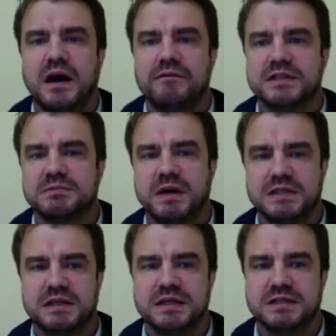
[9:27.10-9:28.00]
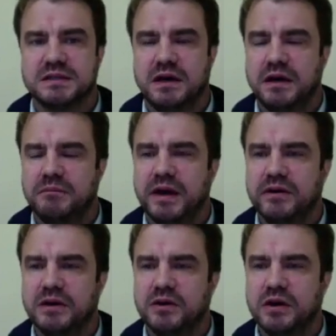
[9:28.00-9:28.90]
there's much less
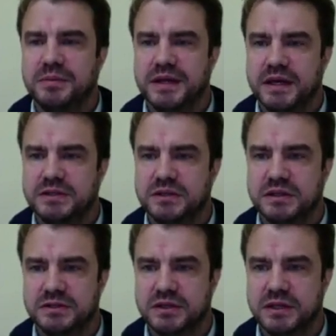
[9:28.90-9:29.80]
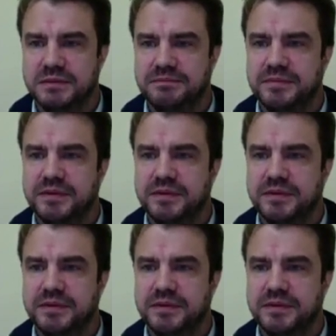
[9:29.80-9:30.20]
unmarried cohabitation in China.